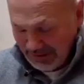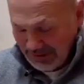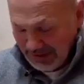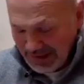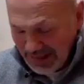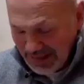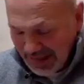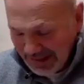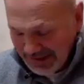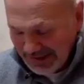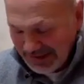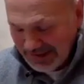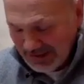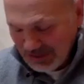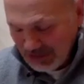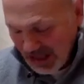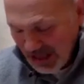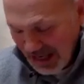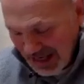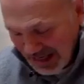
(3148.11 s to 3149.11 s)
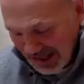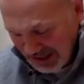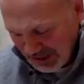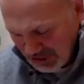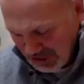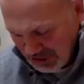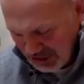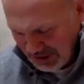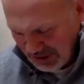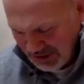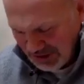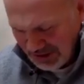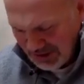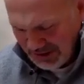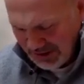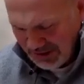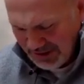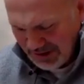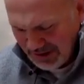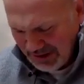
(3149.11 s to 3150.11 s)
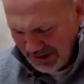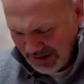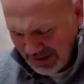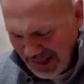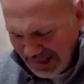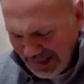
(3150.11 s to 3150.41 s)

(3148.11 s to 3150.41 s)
He hasn't changed. And